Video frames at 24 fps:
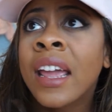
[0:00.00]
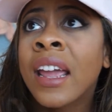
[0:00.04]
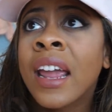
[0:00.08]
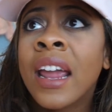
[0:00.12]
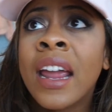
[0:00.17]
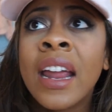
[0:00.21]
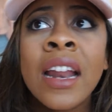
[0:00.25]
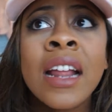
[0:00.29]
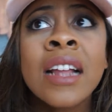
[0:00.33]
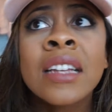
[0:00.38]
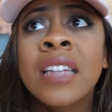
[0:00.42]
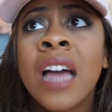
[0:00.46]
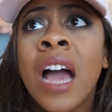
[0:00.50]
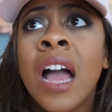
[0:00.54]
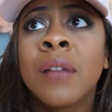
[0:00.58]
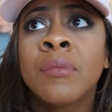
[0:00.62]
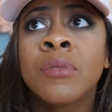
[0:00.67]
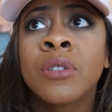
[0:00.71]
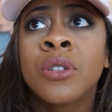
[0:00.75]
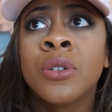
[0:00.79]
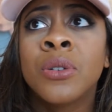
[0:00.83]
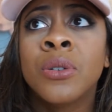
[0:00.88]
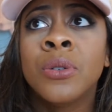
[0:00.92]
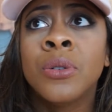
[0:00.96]
anytime
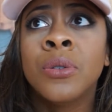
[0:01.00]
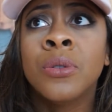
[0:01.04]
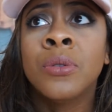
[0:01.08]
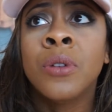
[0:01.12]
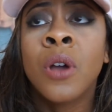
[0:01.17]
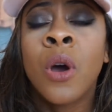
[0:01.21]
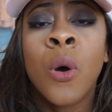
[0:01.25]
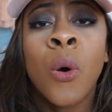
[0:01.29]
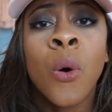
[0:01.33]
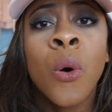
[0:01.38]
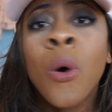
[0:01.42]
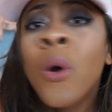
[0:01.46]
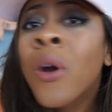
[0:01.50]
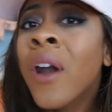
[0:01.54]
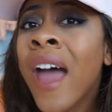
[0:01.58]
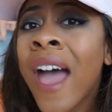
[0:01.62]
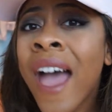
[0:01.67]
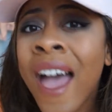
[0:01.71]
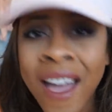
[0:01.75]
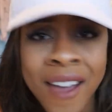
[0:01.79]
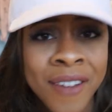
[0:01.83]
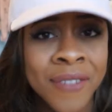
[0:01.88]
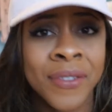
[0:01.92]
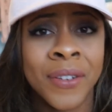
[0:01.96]
soon or
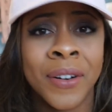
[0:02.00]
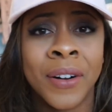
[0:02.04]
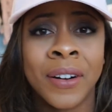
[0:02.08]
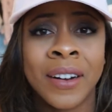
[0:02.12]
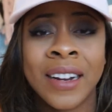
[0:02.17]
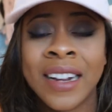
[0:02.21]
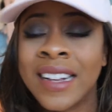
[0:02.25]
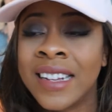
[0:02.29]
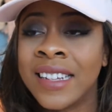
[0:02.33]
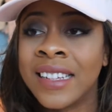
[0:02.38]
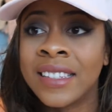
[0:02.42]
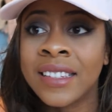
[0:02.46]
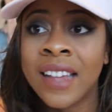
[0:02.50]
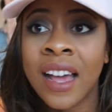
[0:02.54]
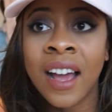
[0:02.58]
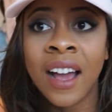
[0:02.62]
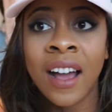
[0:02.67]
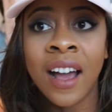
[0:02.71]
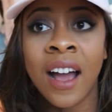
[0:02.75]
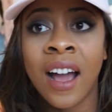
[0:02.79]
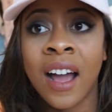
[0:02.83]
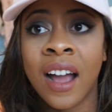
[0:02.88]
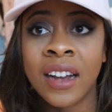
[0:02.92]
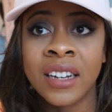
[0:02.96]
ever, because
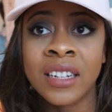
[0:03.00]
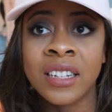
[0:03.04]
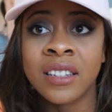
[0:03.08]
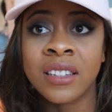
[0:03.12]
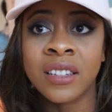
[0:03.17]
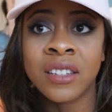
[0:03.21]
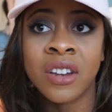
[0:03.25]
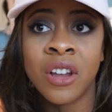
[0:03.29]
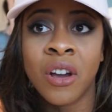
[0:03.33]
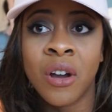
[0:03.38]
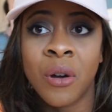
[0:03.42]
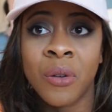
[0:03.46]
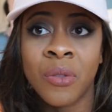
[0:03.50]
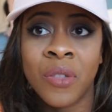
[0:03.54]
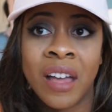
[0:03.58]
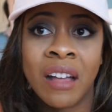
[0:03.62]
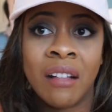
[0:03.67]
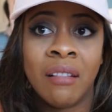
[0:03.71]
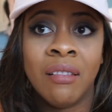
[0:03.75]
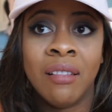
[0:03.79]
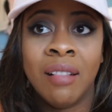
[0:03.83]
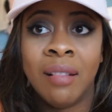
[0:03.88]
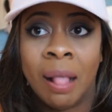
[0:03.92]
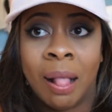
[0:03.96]
I just know
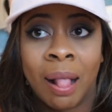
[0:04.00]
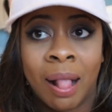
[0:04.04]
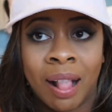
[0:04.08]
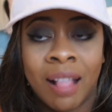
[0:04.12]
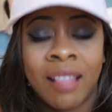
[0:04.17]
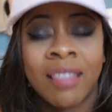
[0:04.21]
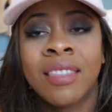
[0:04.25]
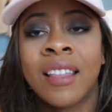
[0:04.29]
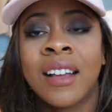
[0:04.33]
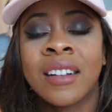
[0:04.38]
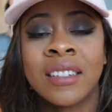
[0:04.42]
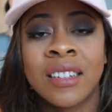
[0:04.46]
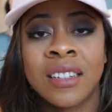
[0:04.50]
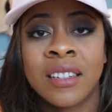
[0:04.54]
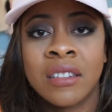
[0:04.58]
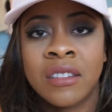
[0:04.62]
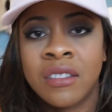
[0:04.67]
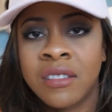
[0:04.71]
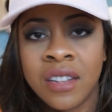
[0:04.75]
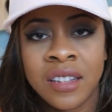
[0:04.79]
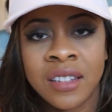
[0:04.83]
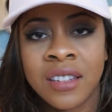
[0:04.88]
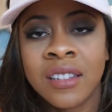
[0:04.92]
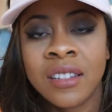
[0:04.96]
that that
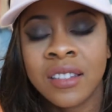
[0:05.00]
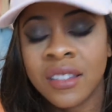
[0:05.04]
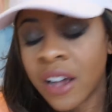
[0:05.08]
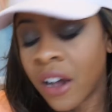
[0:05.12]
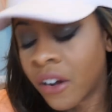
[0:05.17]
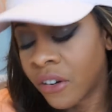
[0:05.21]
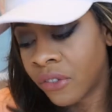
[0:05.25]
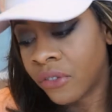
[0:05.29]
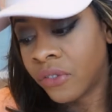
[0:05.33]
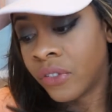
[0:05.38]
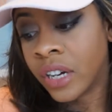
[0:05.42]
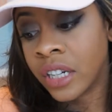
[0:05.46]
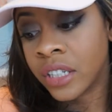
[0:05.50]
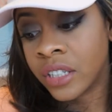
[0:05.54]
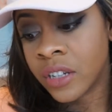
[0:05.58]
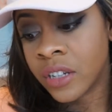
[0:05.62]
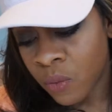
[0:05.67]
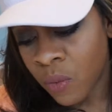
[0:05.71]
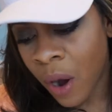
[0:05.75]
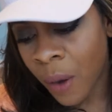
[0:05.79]
just doesn't sound fun.